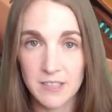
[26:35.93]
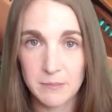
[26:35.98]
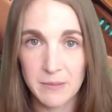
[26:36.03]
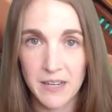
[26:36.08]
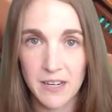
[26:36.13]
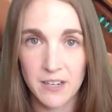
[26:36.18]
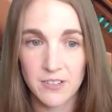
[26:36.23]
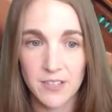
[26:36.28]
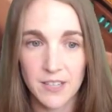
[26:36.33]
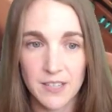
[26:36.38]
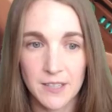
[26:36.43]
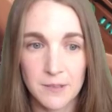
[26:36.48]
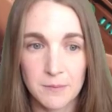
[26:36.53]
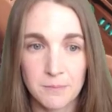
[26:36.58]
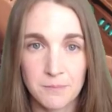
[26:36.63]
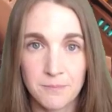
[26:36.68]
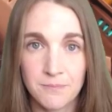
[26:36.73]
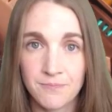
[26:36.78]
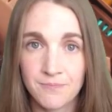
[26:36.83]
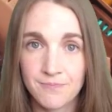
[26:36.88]

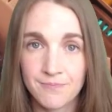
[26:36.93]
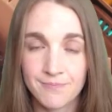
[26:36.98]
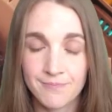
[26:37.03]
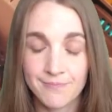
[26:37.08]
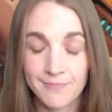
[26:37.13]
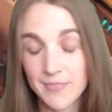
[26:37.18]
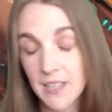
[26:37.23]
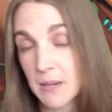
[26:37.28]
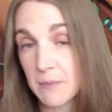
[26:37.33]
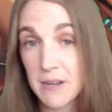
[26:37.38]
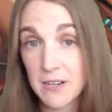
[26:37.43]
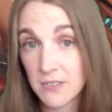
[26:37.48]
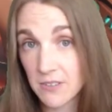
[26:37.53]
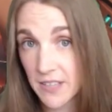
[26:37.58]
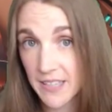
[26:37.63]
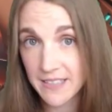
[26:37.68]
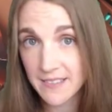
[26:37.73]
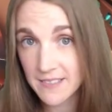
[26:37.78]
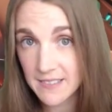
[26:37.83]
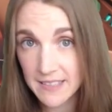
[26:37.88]
about
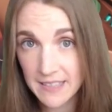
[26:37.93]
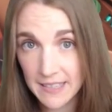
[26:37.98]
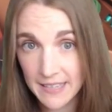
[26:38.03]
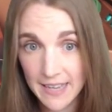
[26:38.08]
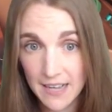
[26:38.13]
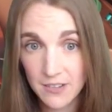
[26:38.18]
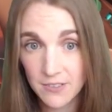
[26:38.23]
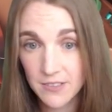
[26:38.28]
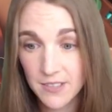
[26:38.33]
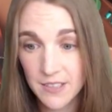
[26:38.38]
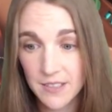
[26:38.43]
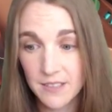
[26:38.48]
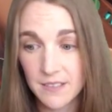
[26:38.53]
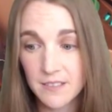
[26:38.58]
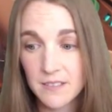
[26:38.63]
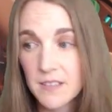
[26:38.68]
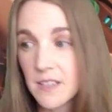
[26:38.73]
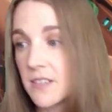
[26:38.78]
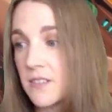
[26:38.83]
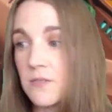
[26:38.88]
like seeking out
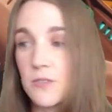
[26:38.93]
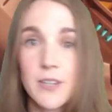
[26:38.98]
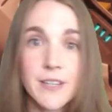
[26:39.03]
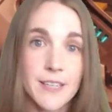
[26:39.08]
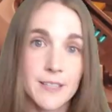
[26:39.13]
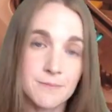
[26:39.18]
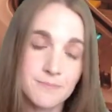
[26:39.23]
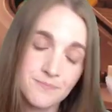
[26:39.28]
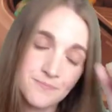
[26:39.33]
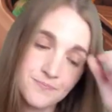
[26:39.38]
and avoiding.